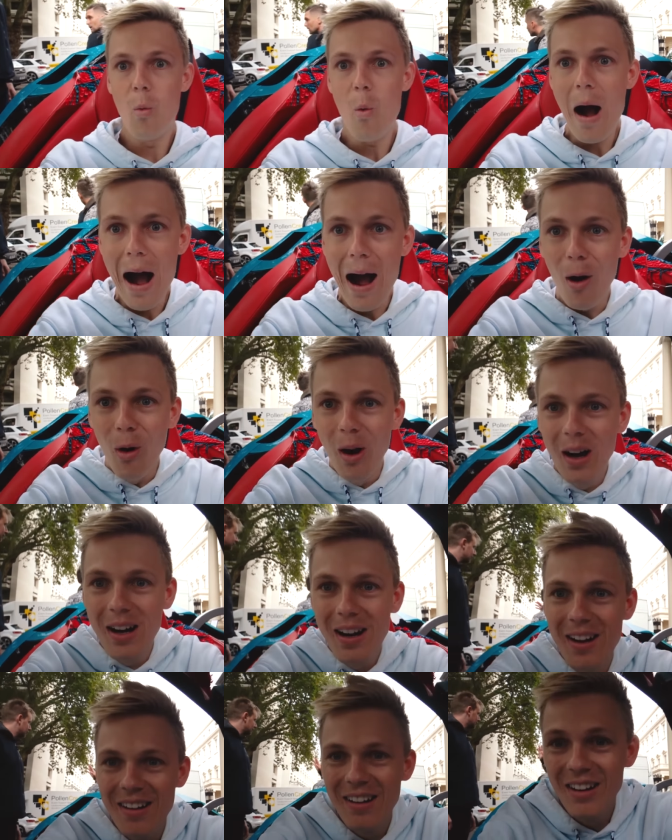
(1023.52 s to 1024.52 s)
Wow.
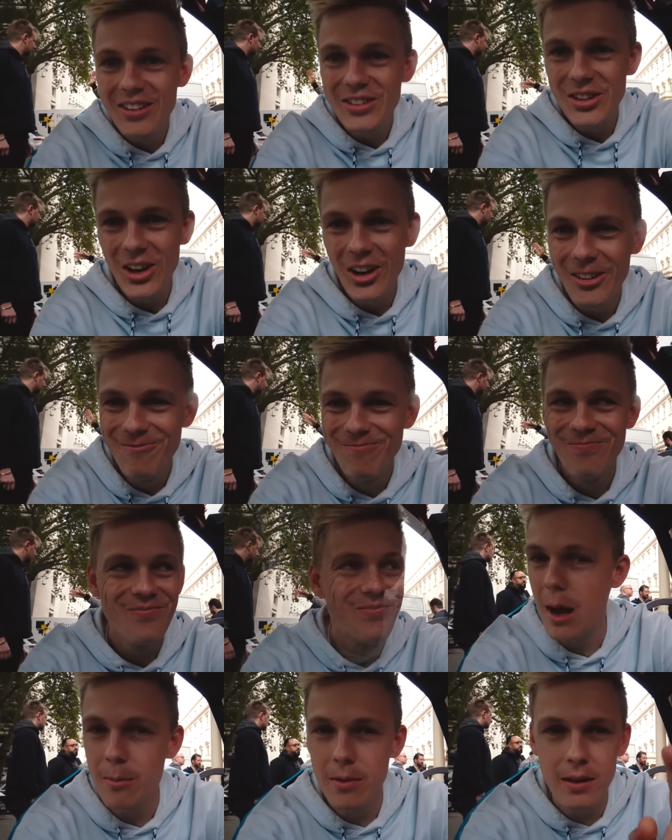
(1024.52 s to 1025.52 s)
So,
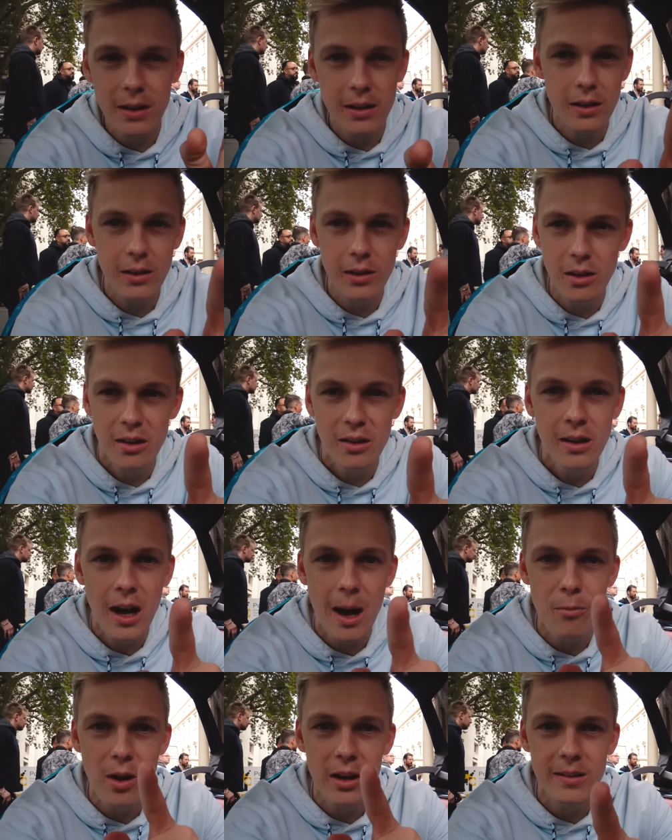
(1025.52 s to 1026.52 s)
I'm in the cocoon,
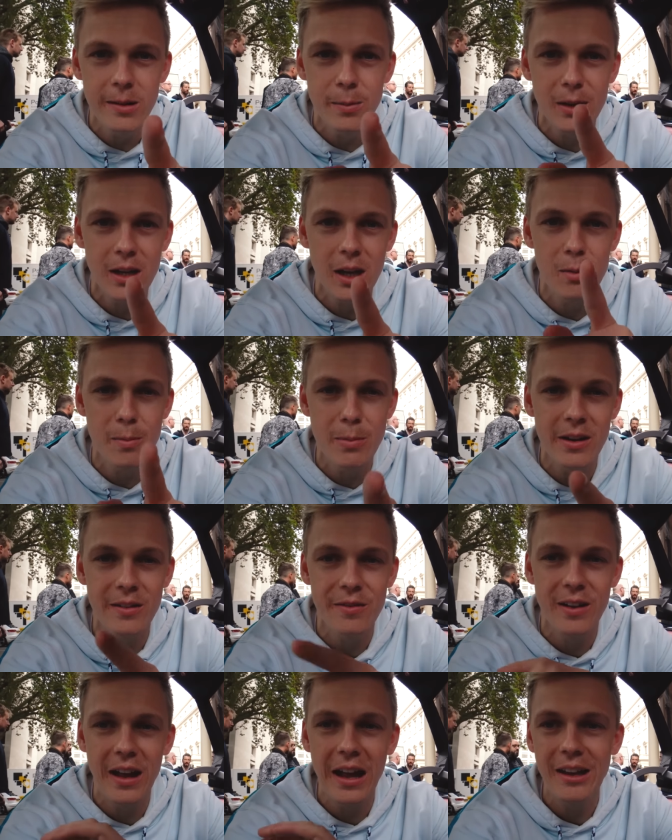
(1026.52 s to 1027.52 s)
I'm ready to become a
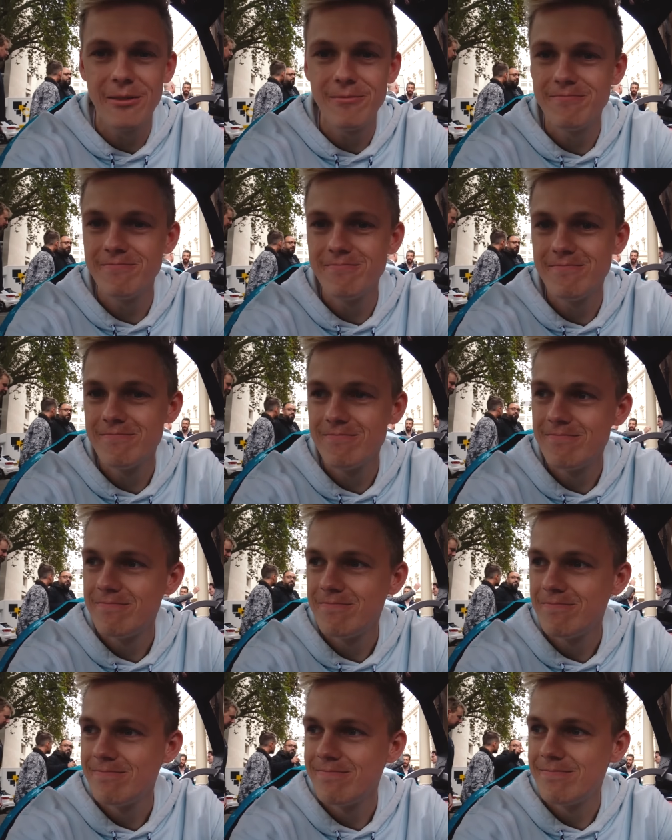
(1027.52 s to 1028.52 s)
butterfly.
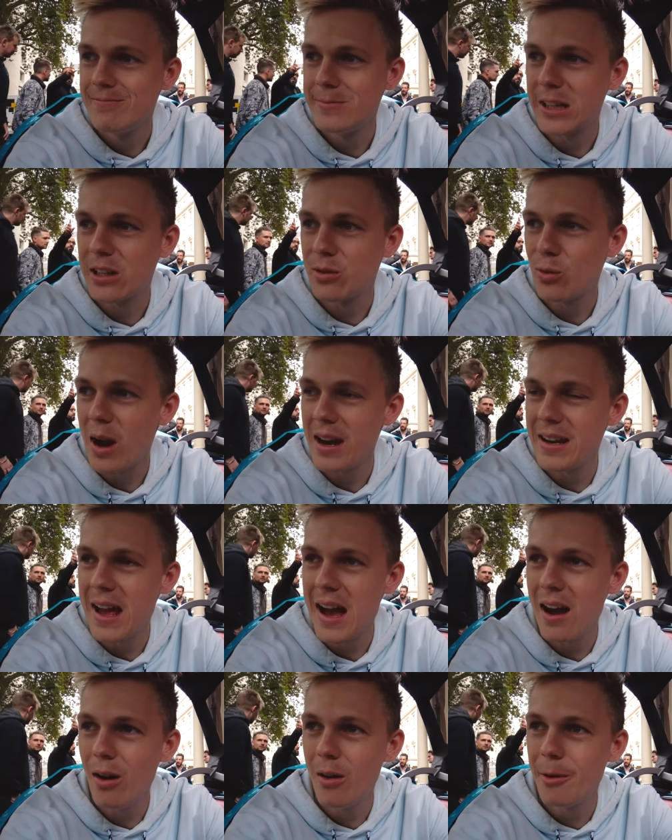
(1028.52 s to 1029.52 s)
Because right
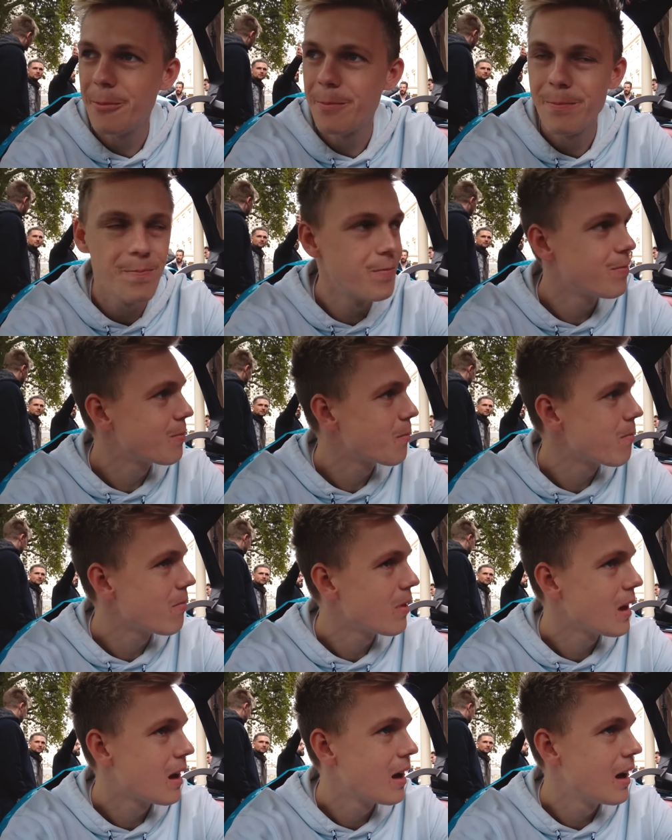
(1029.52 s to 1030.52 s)
now,
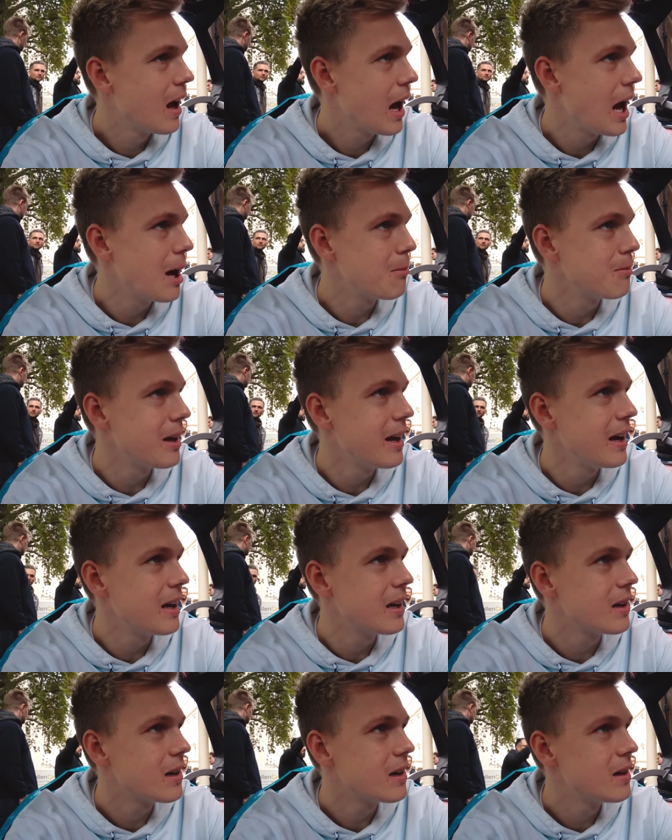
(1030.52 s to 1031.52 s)
I'm
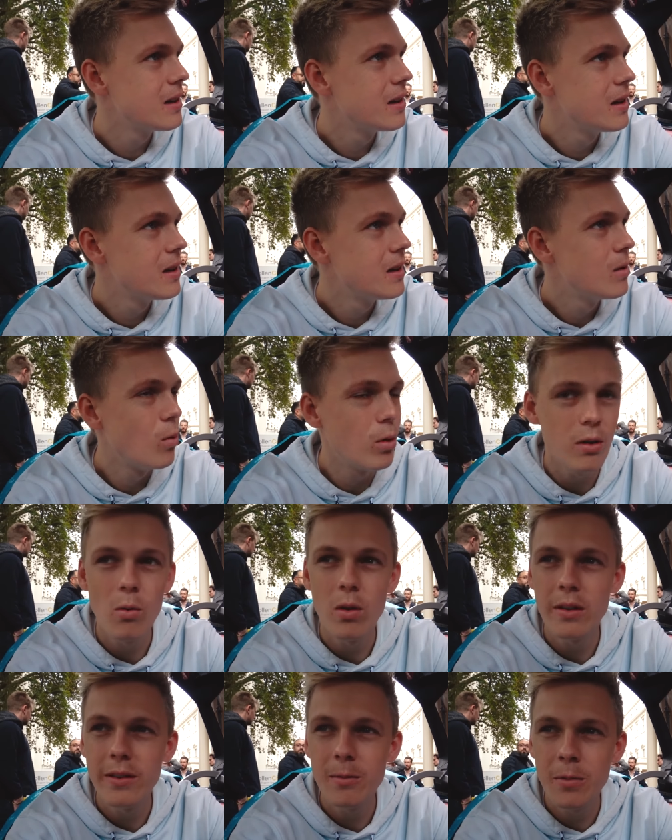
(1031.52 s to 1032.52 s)
a...
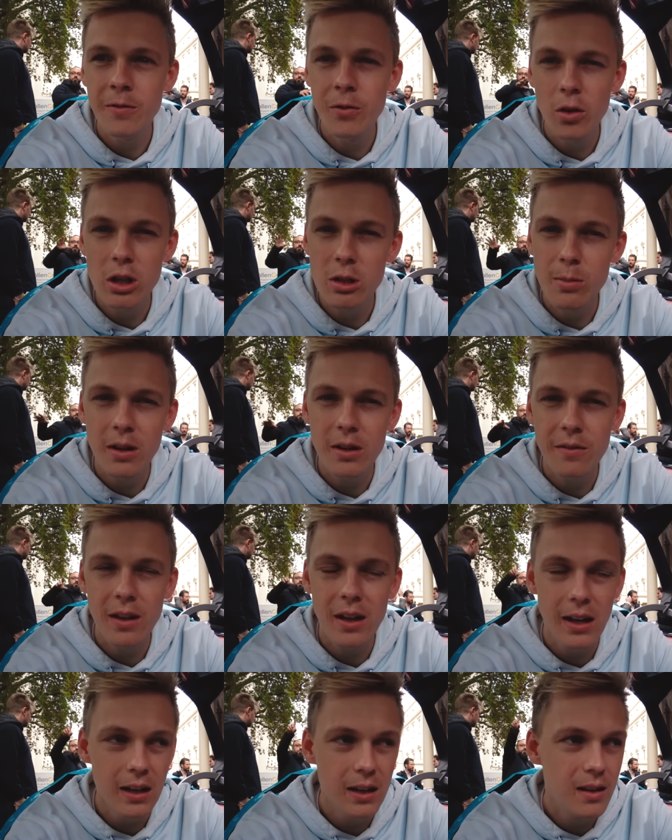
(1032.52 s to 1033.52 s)
What is it before you're a
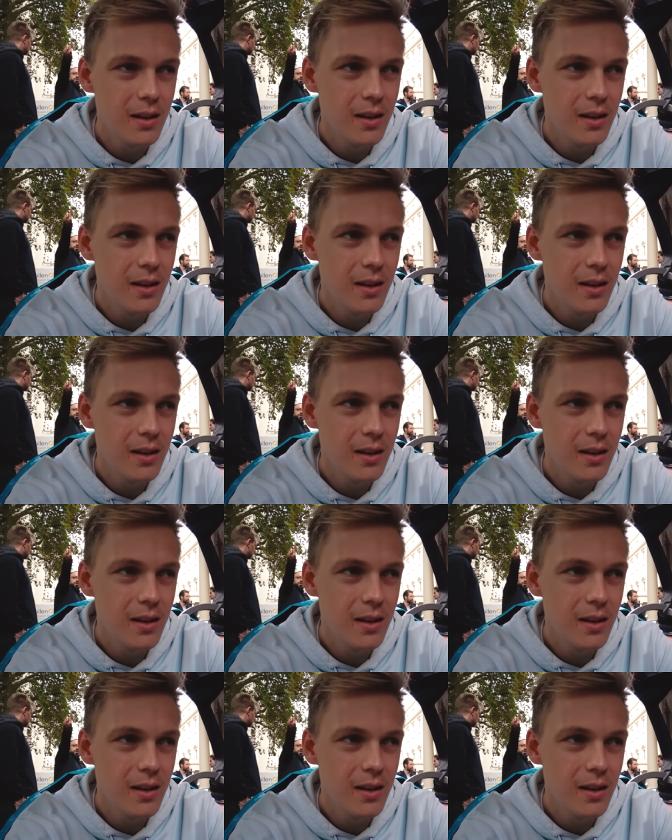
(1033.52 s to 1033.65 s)
butterfly?